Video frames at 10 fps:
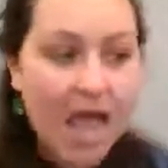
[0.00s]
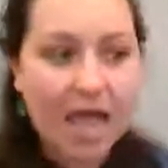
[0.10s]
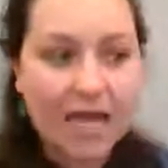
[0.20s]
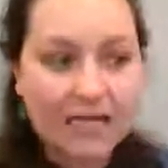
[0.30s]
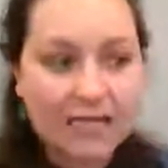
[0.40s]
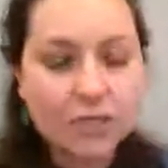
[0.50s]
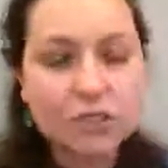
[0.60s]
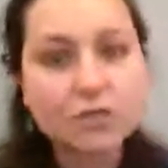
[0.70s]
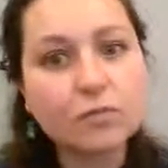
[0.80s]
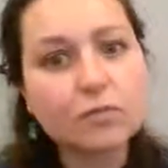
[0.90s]
And it's
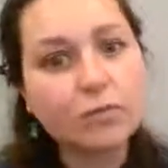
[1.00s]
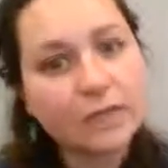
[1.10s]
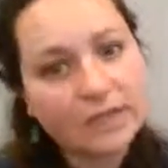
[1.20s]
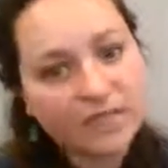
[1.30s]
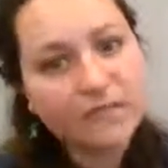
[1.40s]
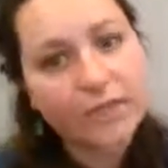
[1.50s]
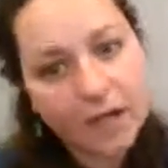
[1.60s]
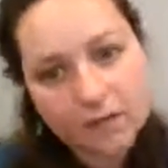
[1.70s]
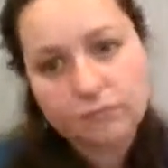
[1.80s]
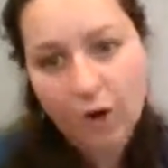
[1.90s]
just a really
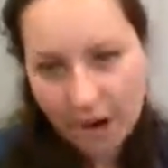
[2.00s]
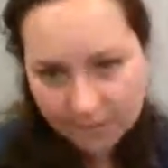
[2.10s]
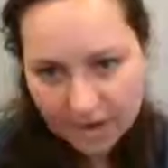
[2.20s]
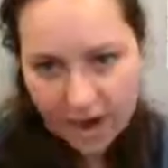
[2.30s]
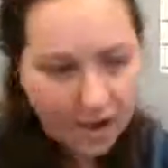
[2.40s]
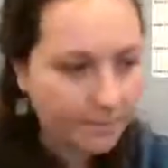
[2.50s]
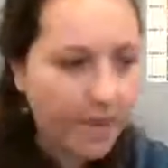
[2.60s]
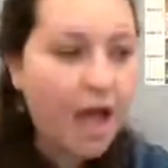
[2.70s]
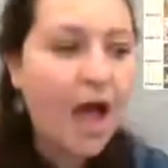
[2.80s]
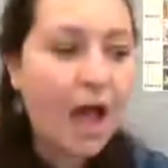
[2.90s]
fun rom-com.
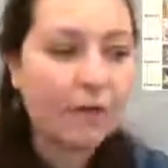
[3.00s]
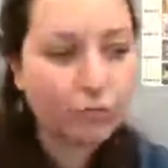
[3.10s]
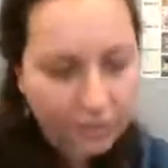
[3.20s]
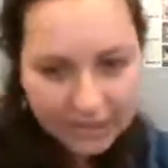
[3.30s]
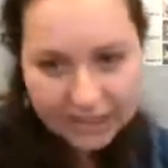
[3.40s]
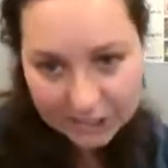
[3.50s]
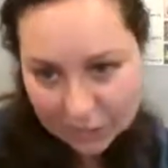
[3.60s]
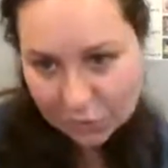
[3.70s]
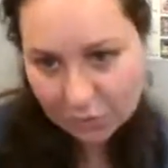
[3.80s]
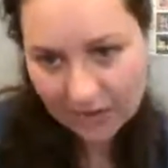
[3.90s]
I really
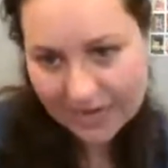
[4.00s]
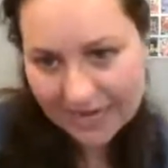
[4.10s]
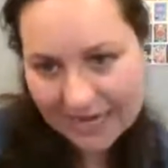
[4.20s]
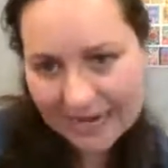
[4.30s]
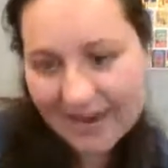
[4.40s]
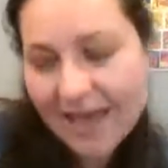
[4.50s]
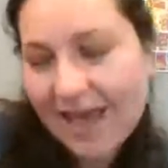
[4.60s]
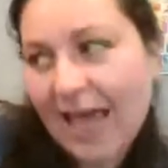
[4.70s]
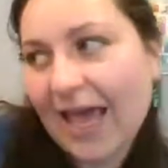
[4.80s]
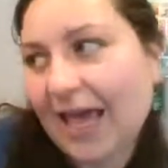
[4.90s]
enjoyed it,
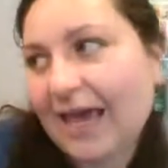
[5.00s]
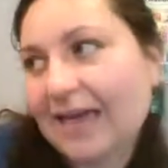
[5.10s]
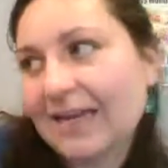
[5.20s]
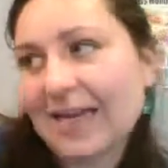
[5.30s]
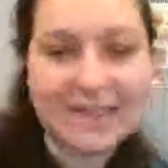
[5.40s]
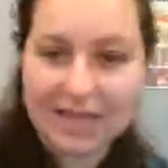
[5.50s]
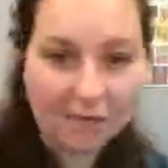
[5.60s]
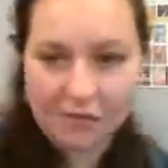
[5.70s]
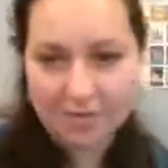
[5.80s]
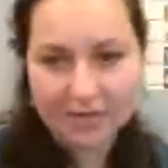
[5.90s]
and I think
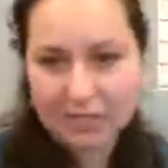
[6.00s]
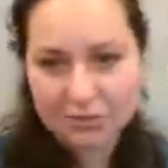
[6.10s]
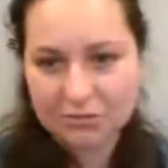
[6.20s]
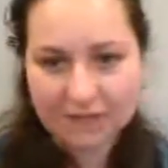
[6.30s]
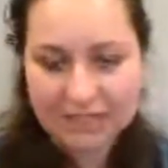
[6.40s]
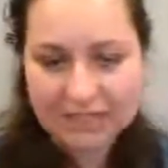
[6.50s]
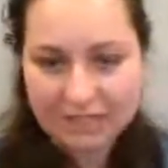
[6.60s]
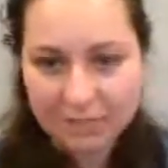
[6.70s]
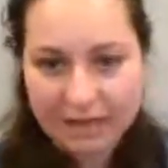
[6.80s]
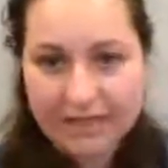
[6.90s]
everybody should read
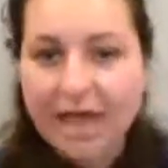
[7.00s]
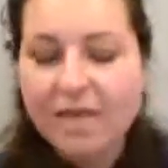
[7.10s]
this one.